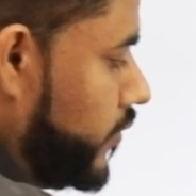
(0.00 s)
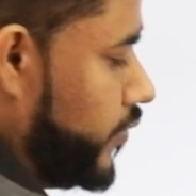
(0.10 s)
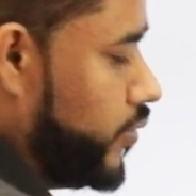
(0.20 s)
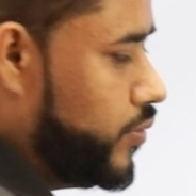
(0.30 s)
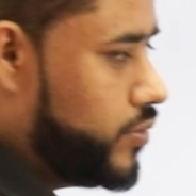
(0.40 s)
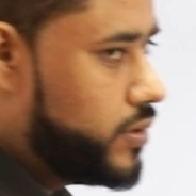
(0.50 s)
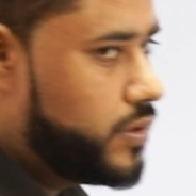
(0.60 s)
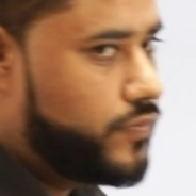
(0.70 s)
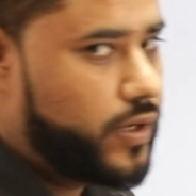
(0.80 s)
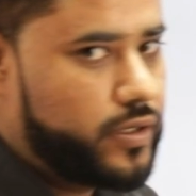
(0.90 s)
the views,
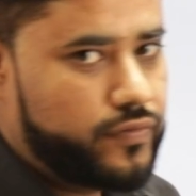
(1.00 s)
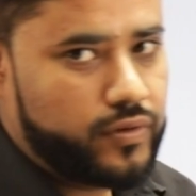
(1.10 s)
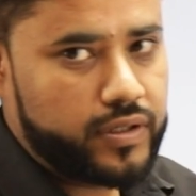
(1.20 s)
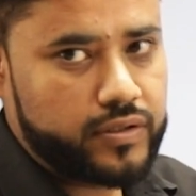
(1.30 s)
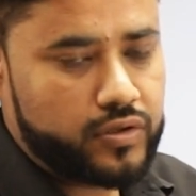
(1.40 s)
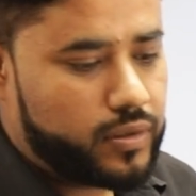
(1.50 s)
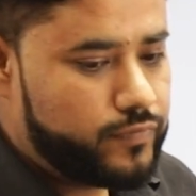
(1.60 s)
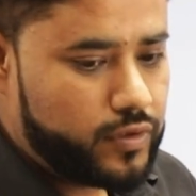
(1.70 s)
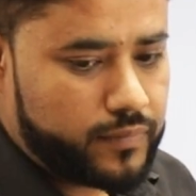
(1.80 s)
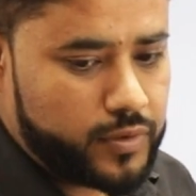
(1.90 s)
front view and the top
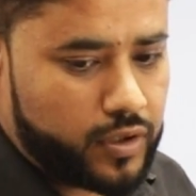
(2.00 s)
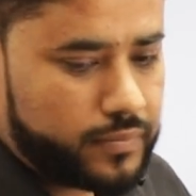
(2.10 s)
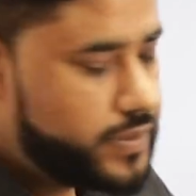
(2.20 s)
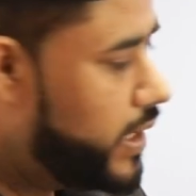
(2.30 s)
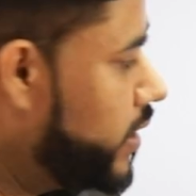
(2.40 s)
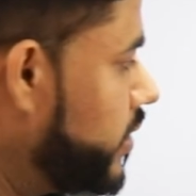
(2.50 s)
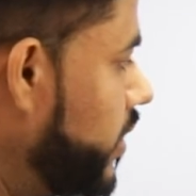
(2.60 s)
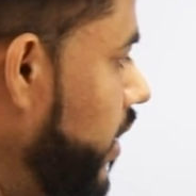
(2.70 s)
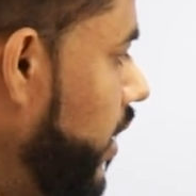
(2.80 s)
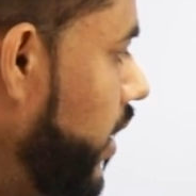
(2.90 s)
view of the object
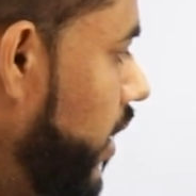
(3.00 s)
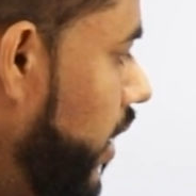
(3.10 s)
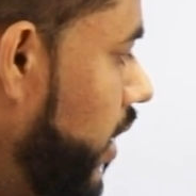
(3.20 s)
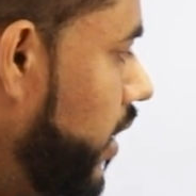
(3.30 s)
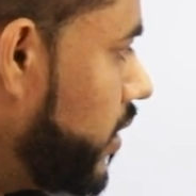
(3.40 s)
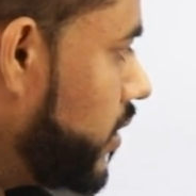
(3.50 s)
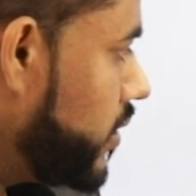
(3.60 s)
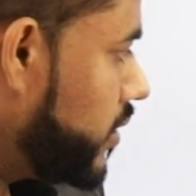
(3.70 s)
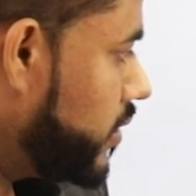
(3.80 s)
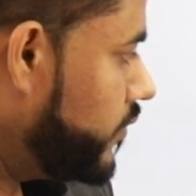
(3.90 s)
are
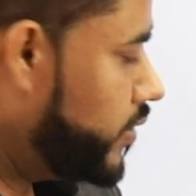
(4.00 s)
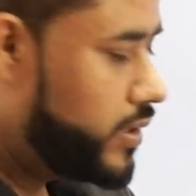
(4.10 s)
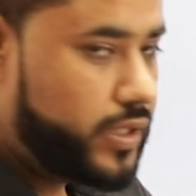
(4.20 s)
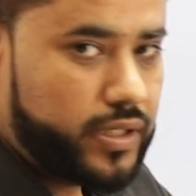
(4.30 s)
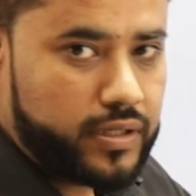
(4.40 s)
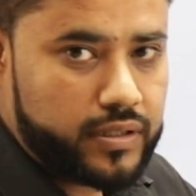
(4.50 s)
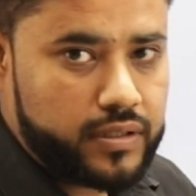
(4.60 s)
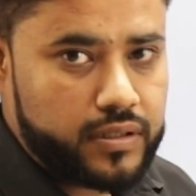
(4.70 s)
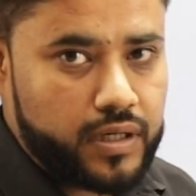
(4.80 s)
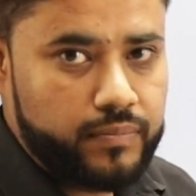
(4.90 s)
were there
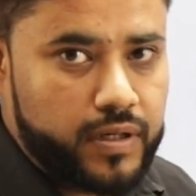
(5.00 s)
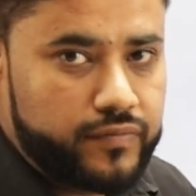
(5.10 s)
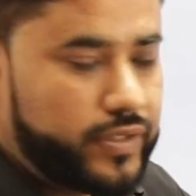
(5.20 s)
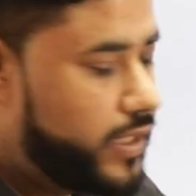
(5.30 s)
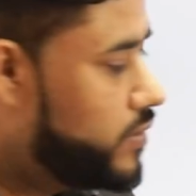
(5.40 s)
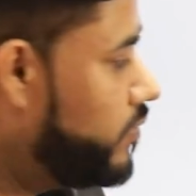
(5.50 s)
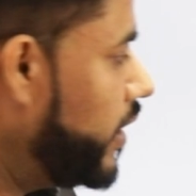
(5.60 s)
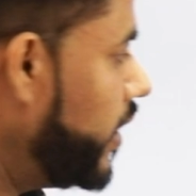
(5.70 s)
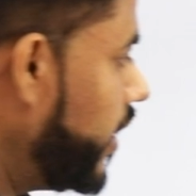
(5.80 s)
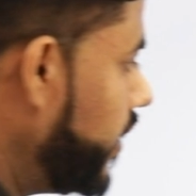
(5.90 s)
above the xy
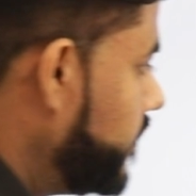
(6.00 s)
line.